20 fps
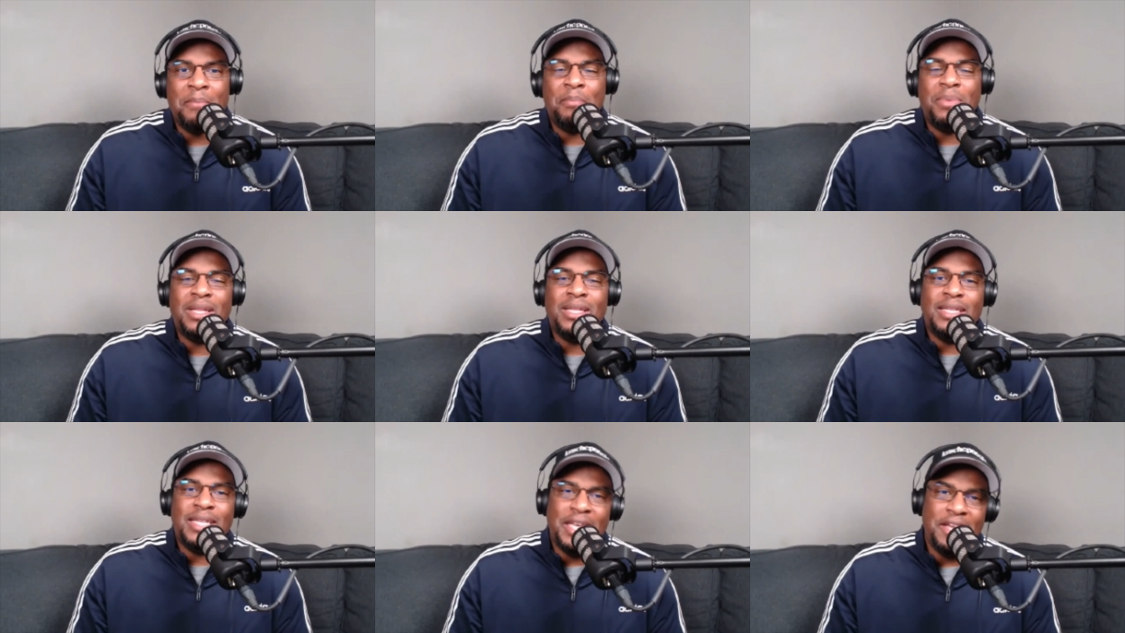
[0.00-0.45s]

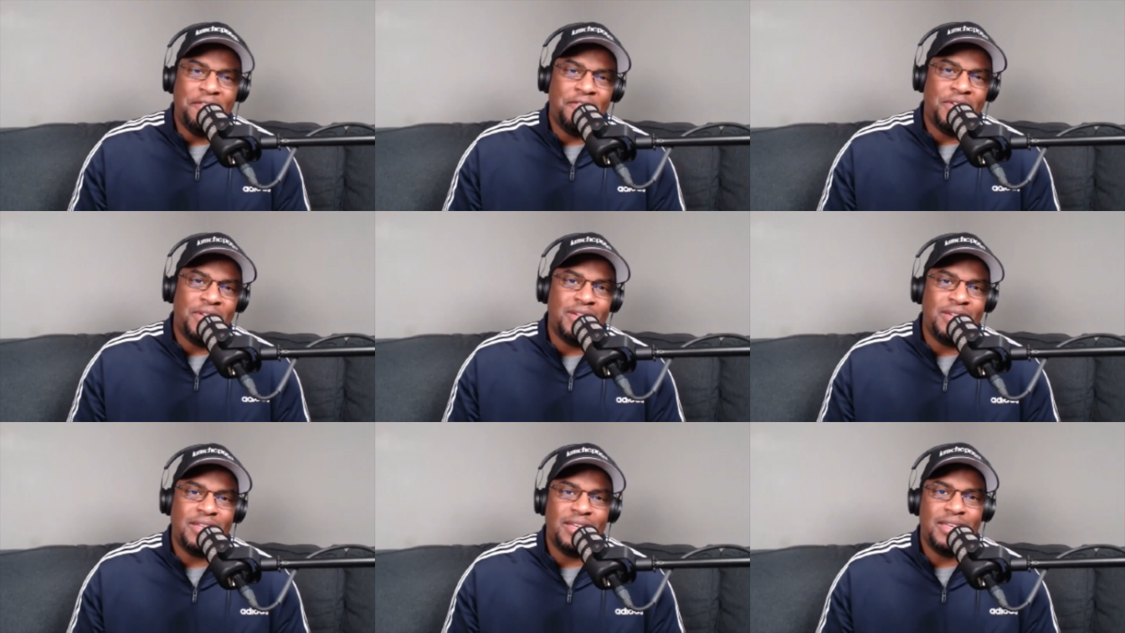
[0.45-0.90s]

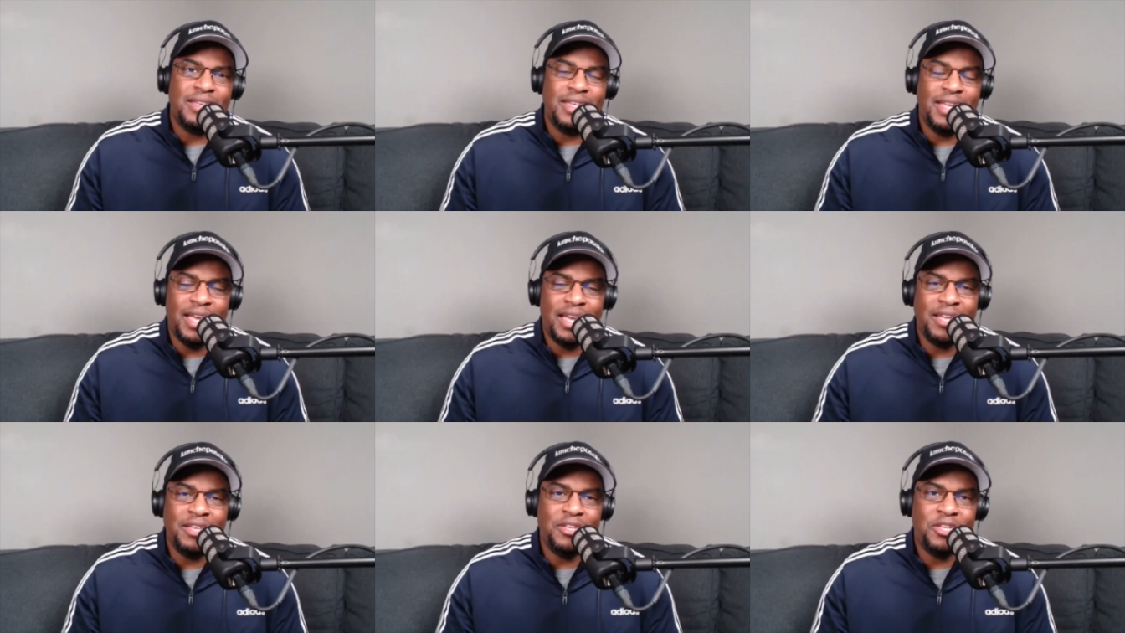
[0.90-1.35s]
believing
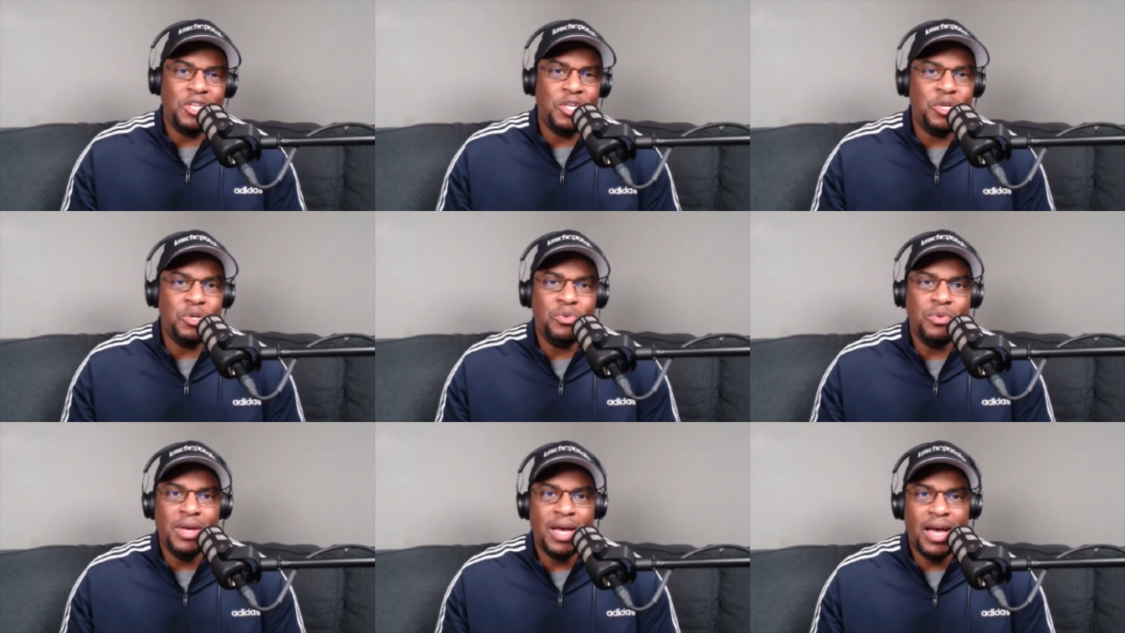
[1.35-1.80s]
in
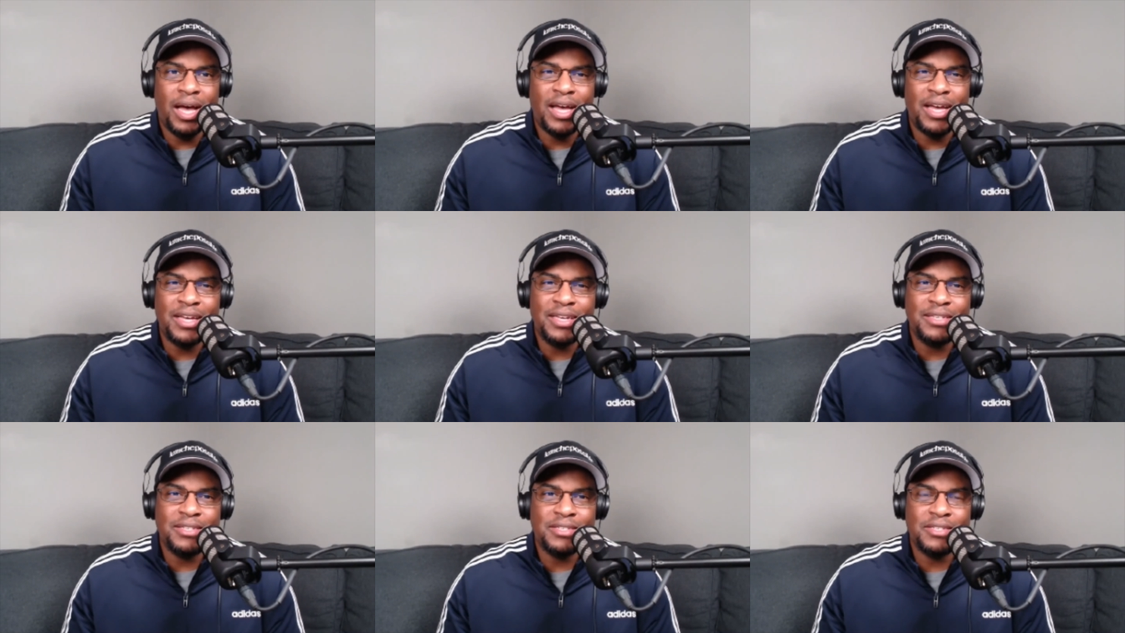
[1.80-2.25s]
you
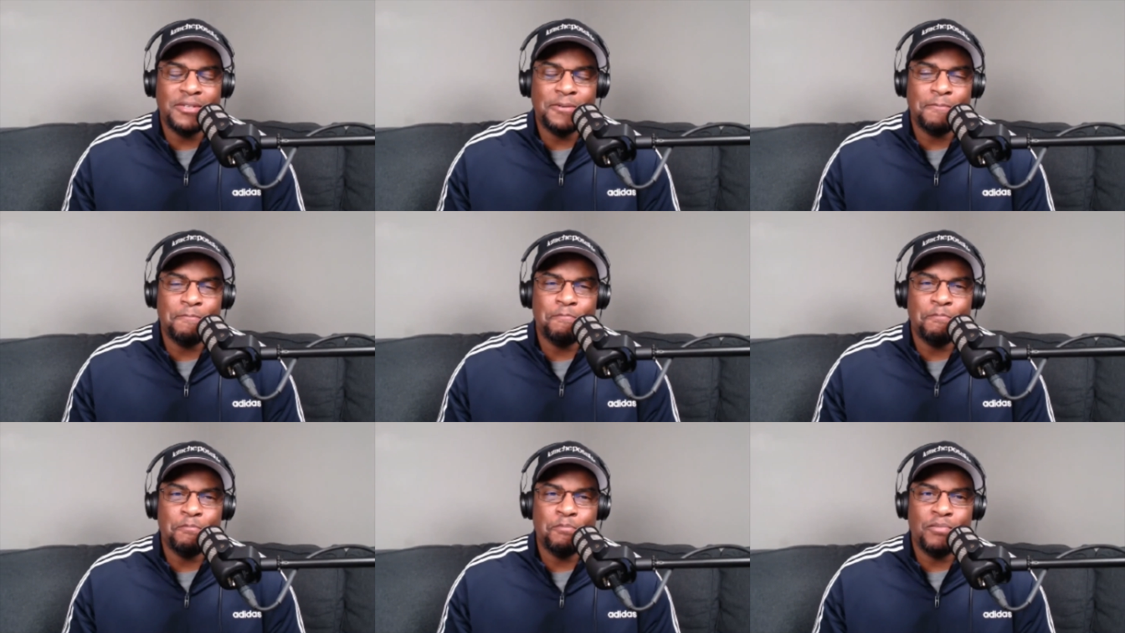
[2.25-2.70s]
guys.
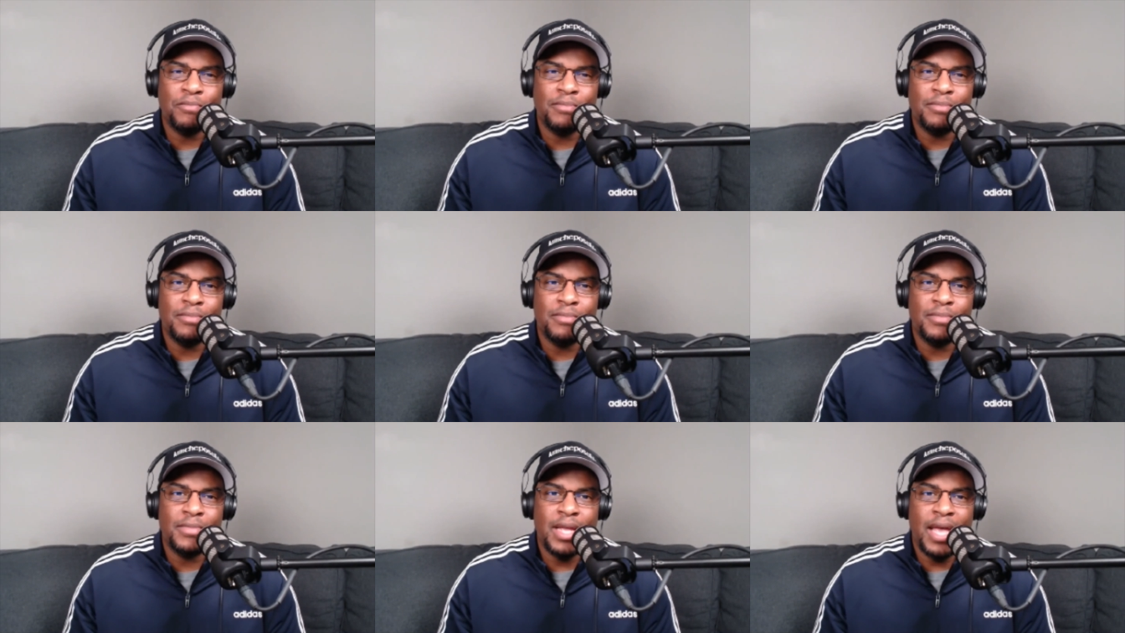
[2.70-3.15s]

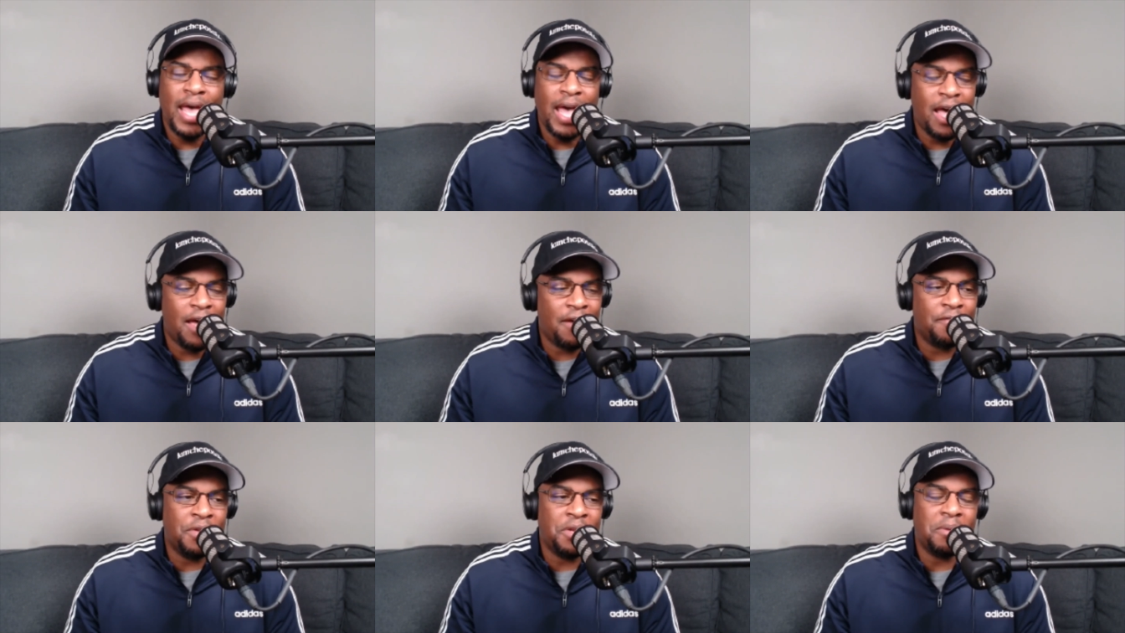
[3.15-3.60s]

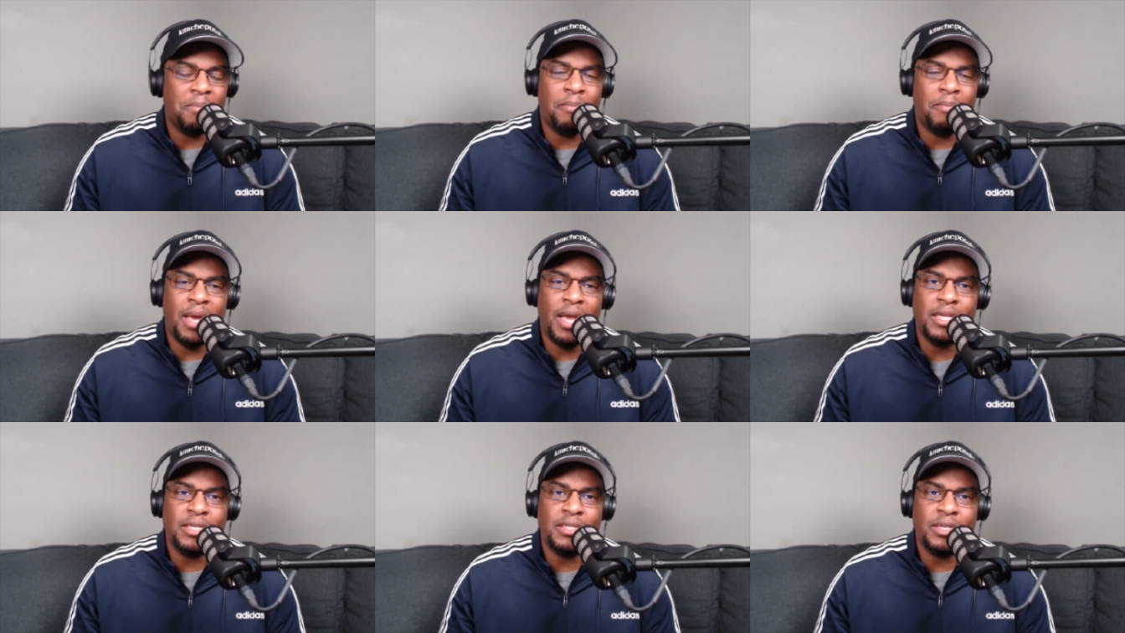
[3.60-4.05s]
Have an
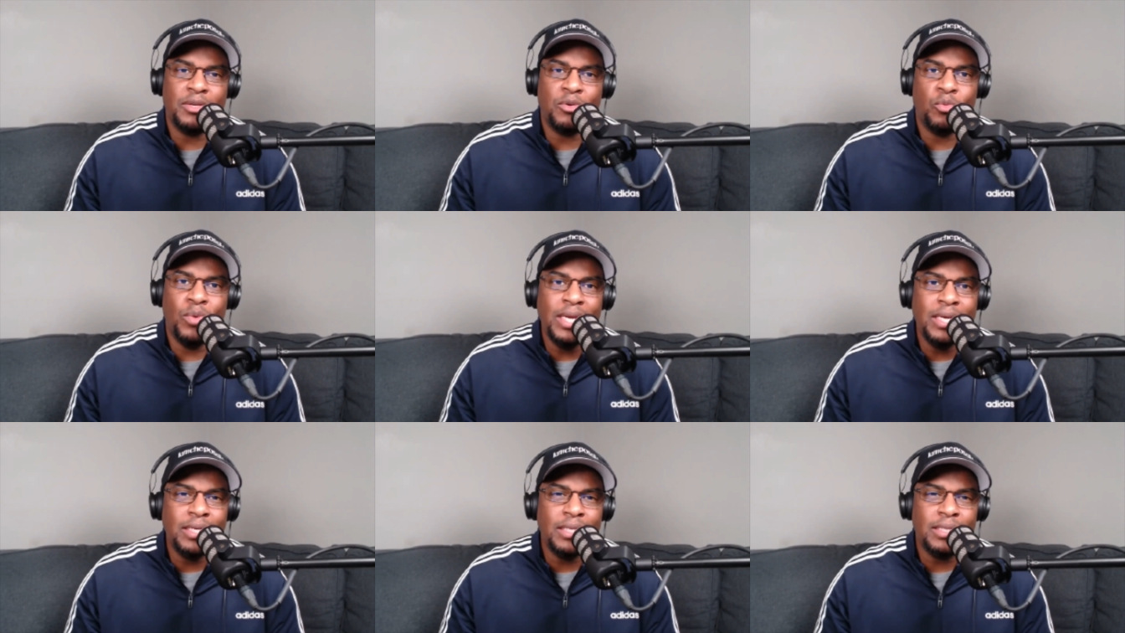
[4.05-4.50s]
amazing
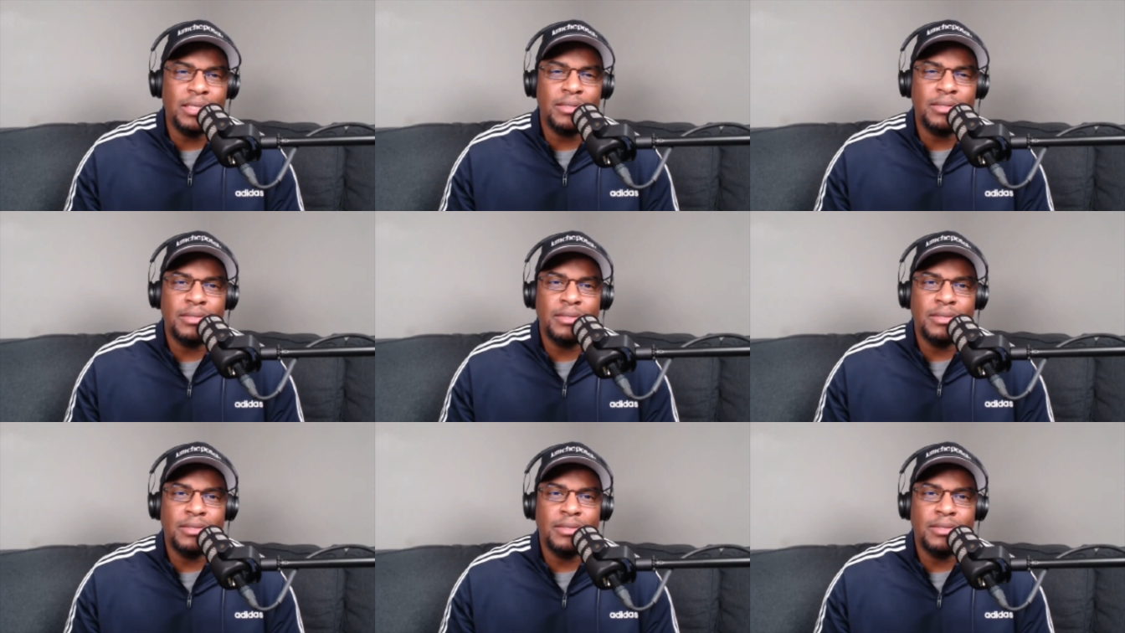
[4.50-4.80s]
week.